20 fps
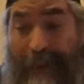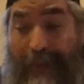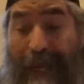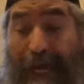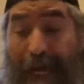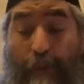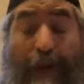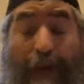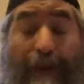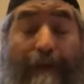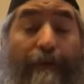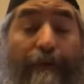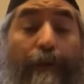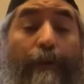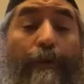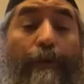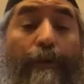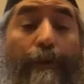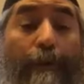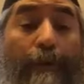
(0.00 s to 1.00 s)

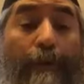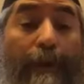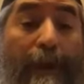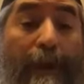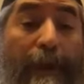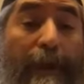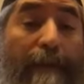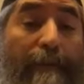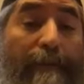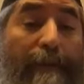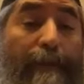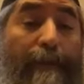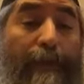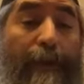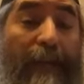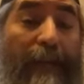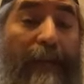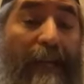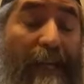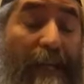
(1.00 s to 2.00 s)
However, if
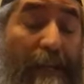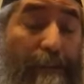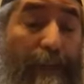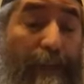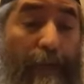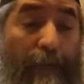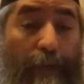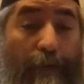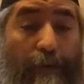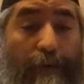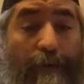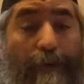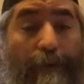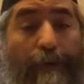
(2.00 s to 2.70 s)
you're able